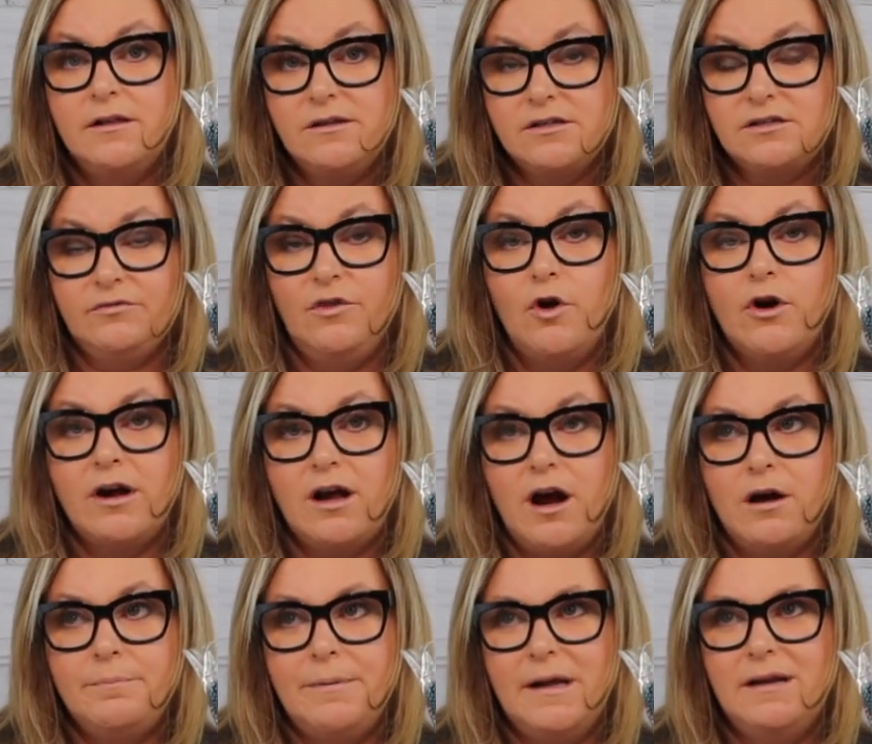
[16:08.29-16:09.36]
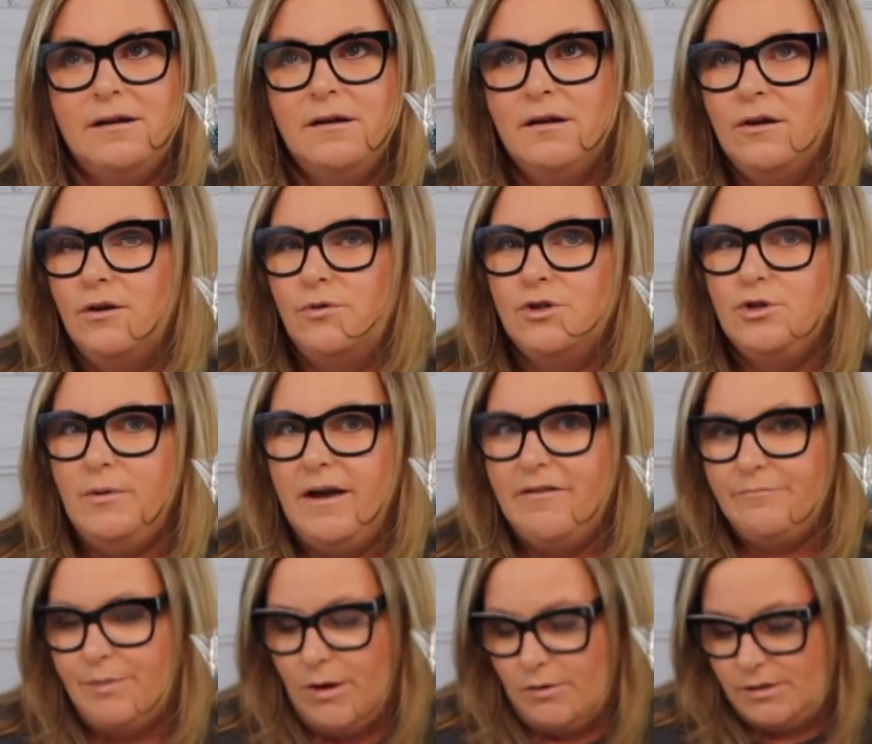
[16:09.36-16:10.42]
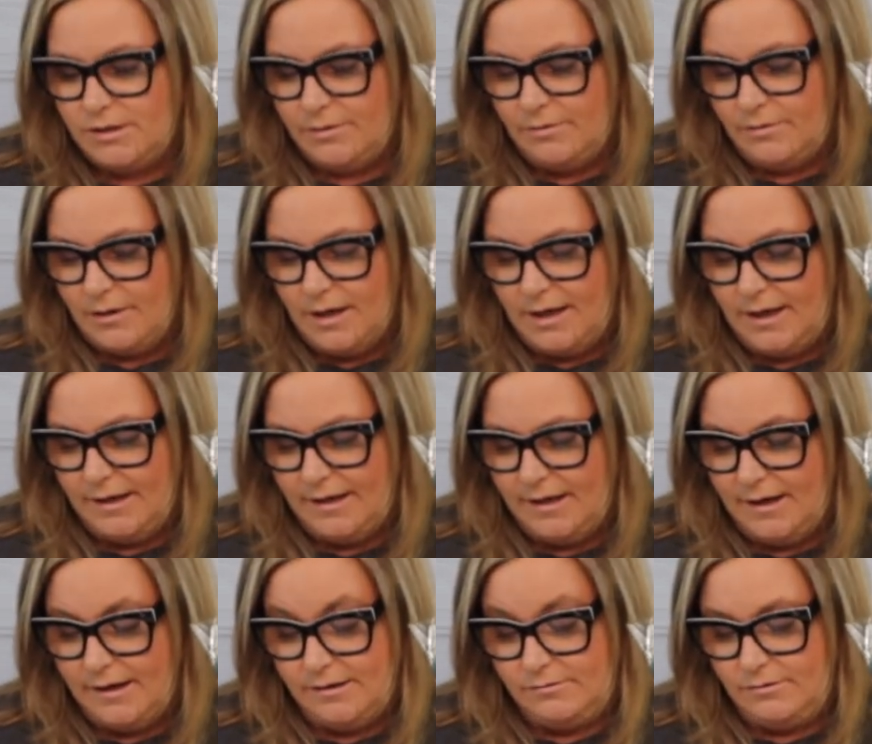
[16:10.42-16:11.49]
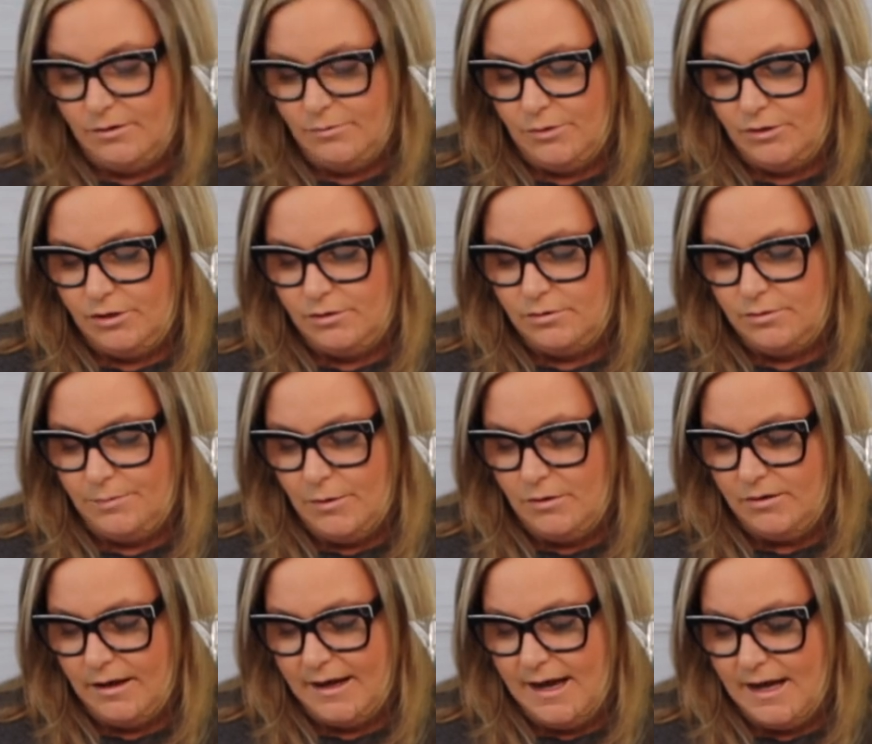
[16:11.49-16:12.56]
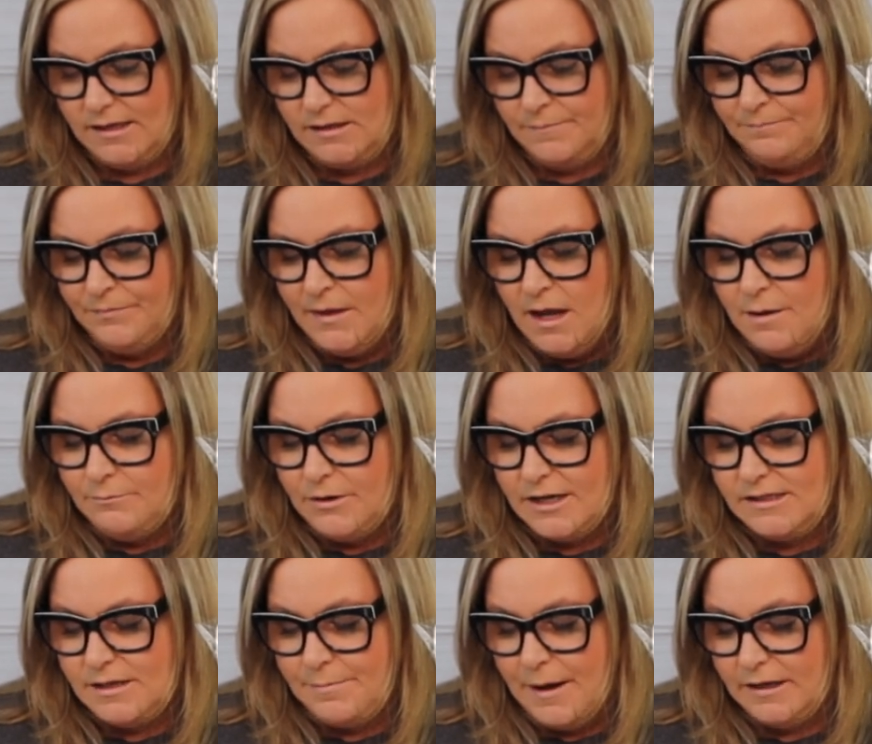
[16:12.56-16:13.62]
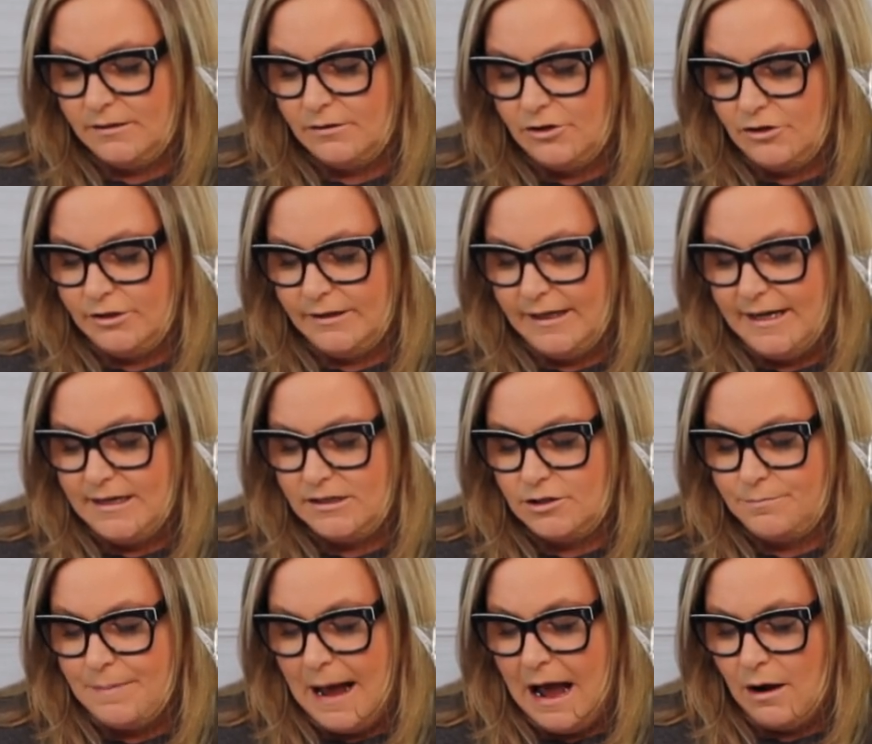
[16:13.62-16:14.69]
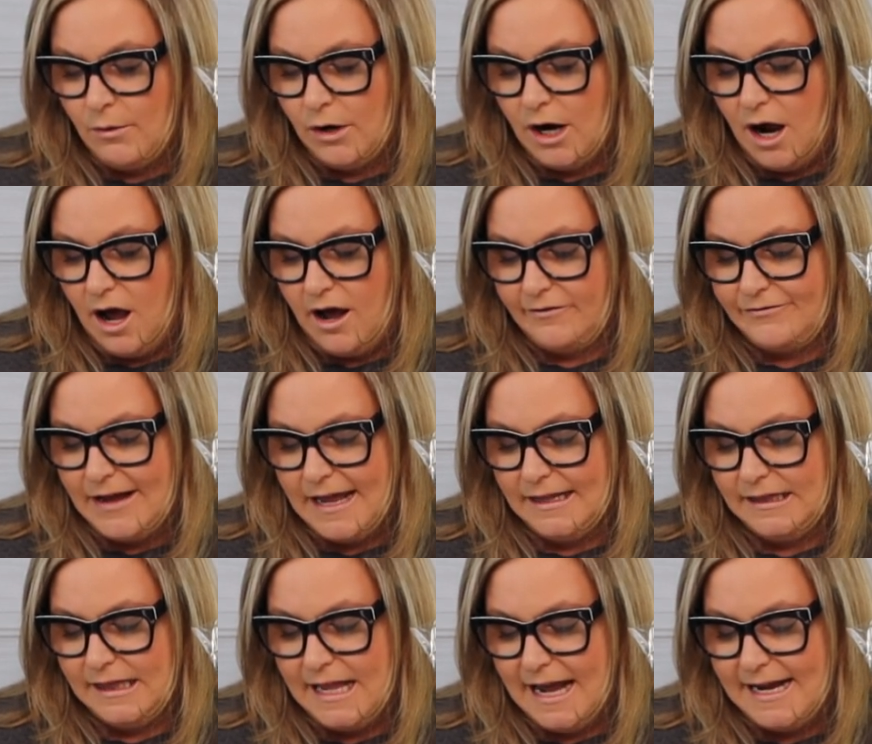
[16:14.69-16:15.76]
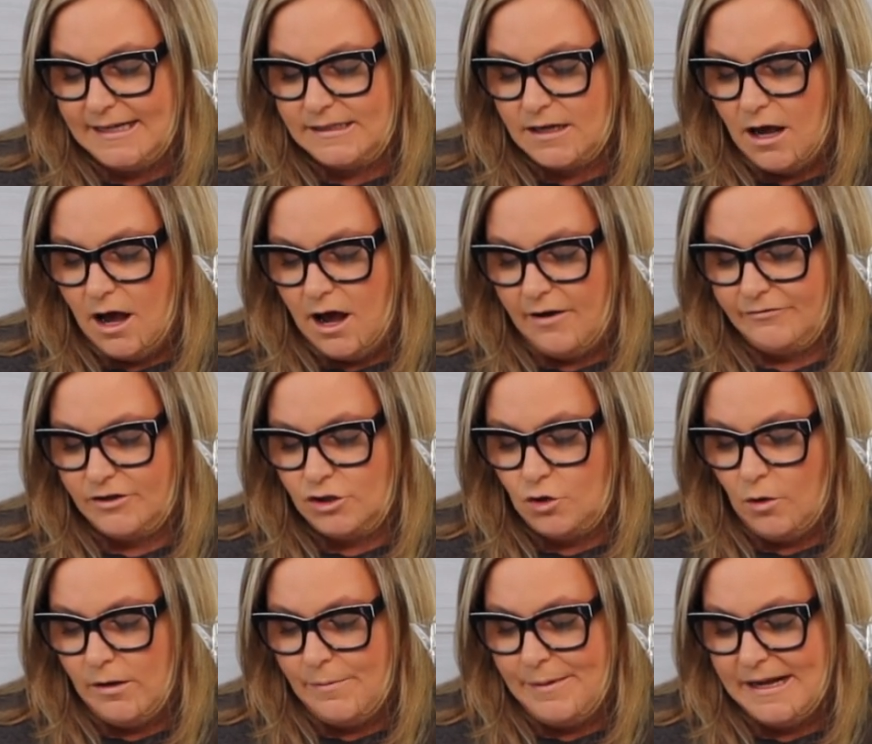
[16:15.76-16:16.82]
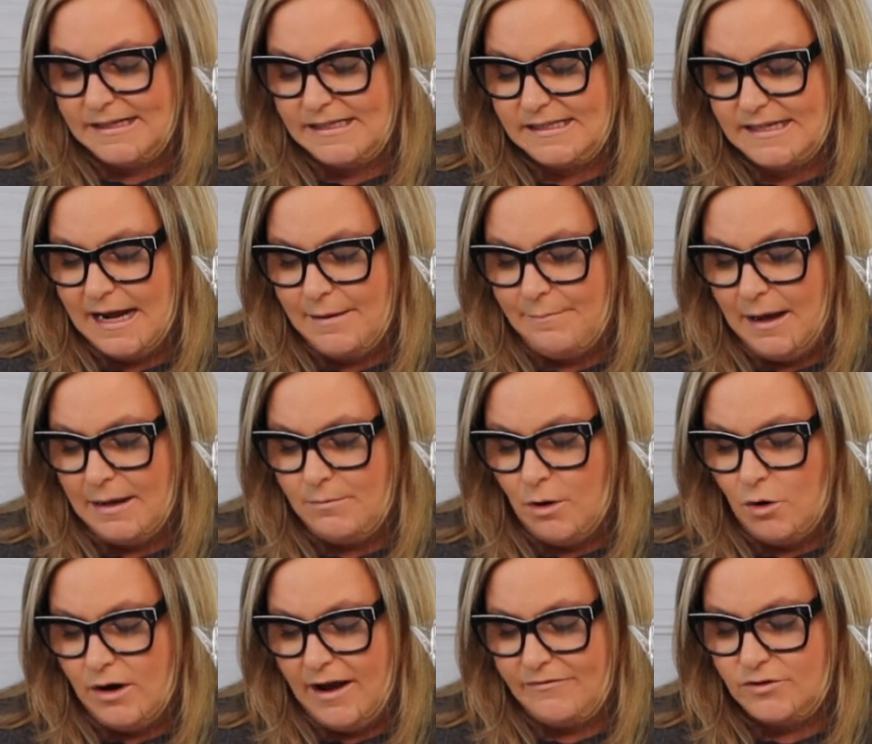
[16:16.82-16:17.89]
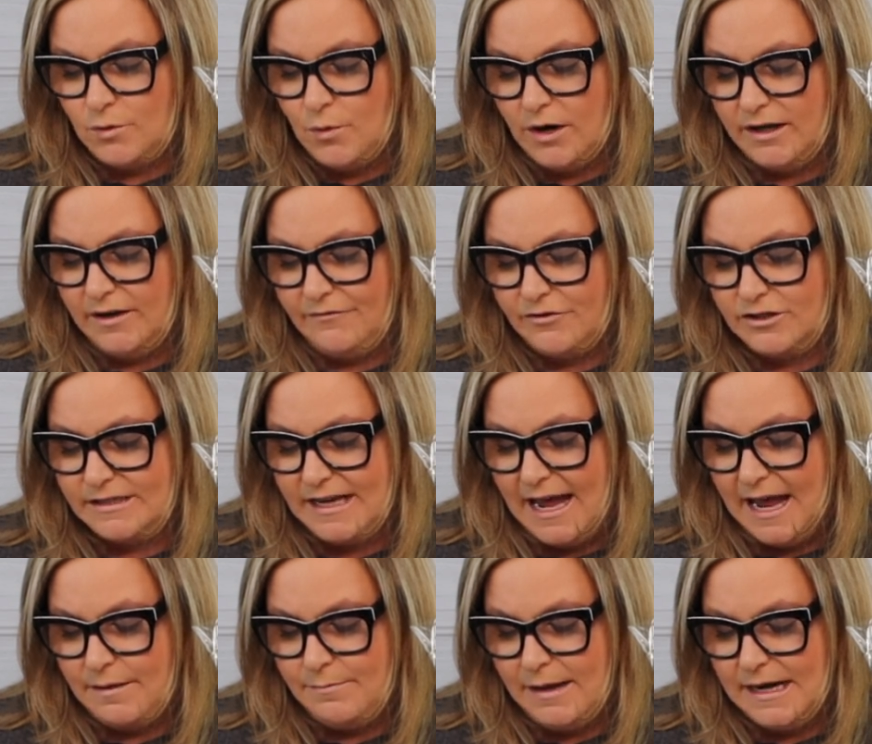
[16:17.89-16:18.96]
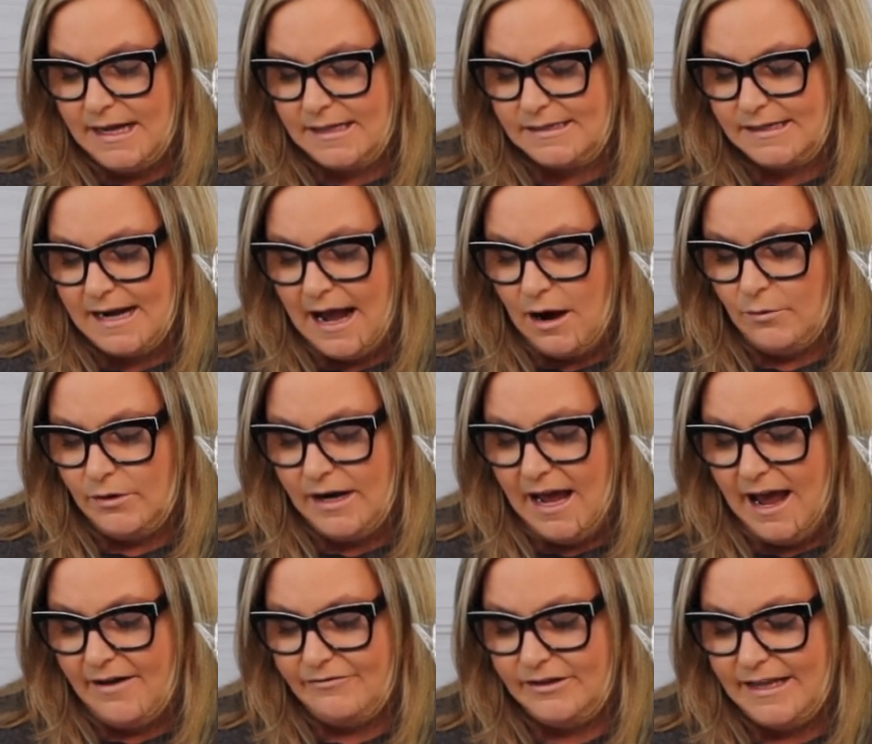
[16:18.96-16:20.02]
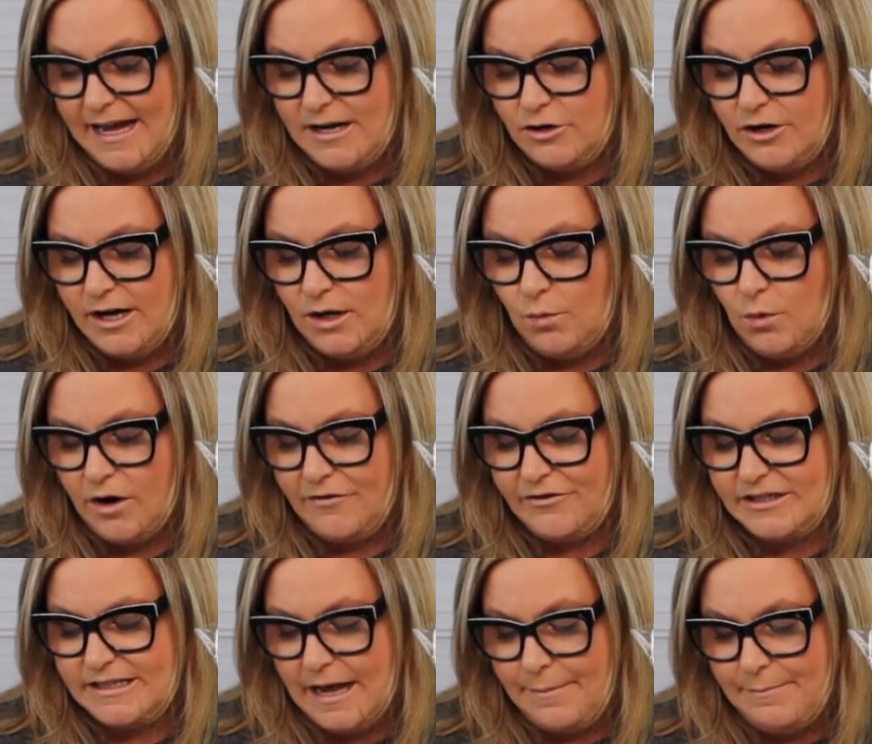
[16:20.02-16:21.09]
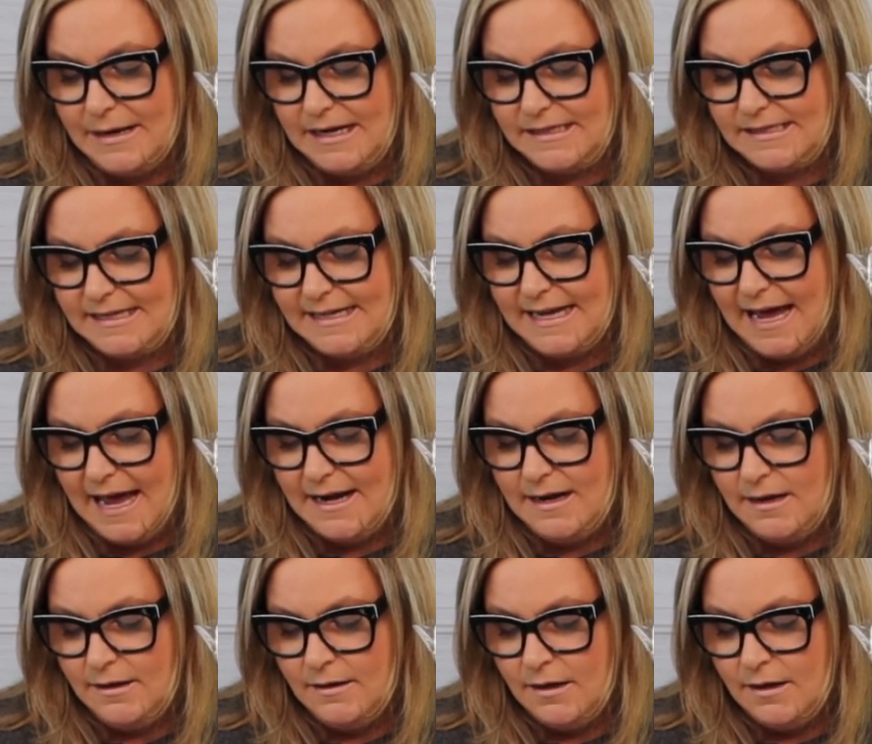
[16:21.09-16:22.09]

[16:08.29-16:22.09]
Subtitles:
There's floor and carpet, which we have both. So I don't know, we'll use both, I guess. Press the button thirdly to power off and light off. The toy will be in standby mode after working for 10 minutes. An hour and a half later, it'll work for 10 minutes again.